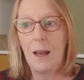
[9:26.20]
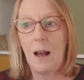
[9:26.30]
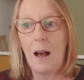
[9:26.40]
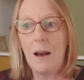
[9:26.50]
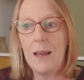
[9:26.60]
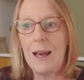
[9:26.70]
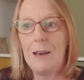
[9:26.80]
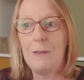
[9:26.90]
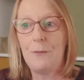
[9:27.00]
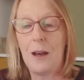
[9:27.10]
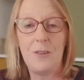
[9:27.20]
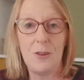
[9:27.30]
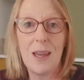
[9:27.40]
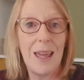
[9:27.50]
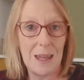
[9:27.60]
I do
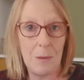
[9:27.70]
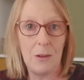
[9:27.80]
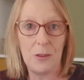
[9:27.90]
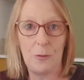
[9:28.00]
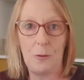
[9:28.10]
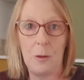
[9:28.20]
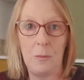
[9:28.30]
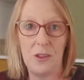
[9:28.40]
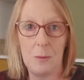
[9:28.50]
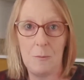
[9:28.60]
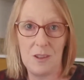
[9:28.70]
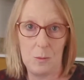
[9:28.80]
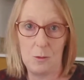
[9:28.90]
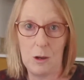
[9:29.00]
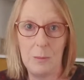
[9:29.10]
get emails from some of my
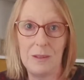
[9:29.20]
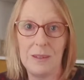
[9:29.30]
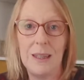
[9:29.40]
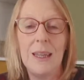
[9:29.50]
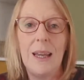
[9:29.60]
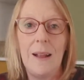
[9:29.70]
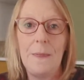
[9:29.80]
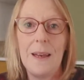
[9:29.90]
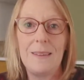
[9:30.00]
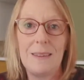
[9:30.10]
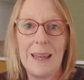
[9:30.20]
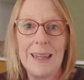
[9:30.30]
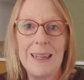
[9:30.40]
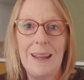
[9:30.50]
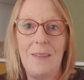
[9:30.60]
subscribers that
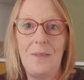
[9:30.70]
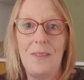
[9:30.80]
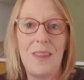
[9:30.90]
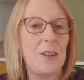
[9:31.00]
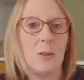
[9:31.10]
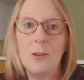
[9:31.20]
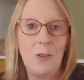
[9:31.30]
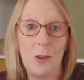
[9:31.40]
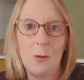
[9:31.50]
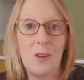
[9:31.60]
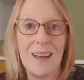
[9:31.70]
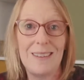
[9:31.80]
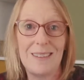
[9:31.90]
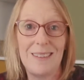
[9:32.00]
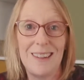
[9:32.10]
say they don't use Google
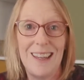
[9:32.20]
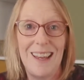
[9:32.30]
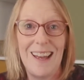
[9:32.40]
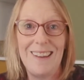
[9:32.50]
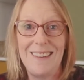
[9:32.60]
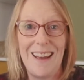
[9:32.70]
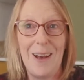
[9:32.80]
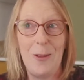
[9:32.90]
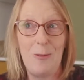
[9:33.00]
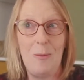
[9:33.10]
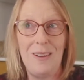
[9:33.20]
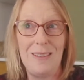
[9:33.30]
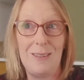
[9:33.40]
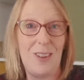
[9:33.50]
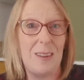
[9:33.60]
Tasks. And now the
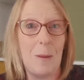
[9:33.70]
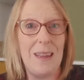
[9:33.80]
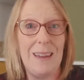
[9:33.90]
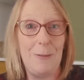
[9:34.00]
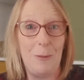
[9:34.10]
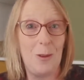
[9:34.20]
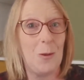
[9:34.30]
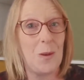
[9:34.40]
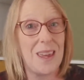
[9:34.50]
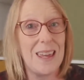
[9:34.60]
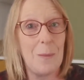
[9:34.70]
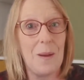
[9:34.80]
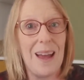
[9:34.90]
reminders have disappeared from Google Keep.